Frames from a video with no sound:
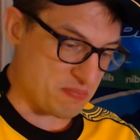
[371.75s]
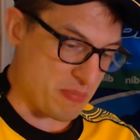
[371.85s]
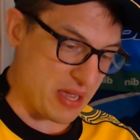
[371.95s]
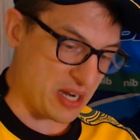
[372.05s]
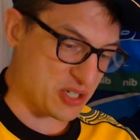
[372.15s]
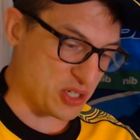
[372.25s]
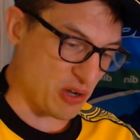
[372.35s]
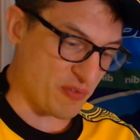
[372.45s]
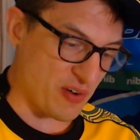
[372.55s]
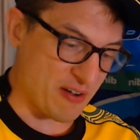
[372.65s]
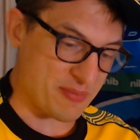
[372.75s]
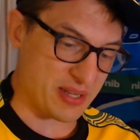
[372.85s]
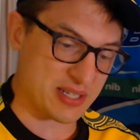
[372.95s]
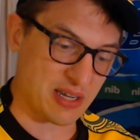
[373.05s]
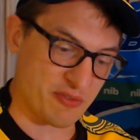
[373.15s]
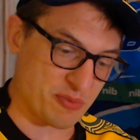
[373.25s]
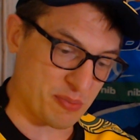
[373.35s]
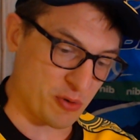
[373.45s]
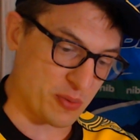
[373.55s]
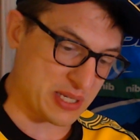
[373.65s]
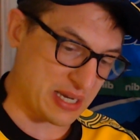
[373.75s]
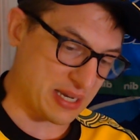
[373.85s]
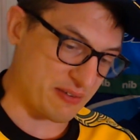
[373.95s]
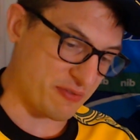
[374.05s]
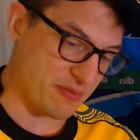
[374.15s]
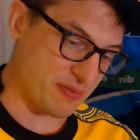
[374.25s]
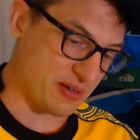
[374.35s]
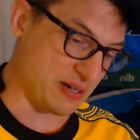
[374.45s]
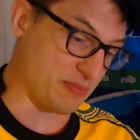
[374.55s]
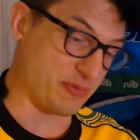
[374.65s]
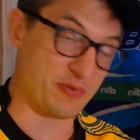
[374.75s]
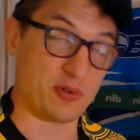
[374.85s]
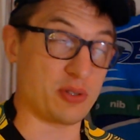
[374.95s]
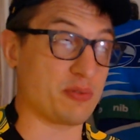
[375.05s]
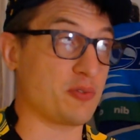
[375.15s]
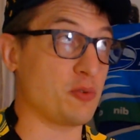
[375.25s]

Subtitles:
managed to go 5 metres out from the Pumas half, before the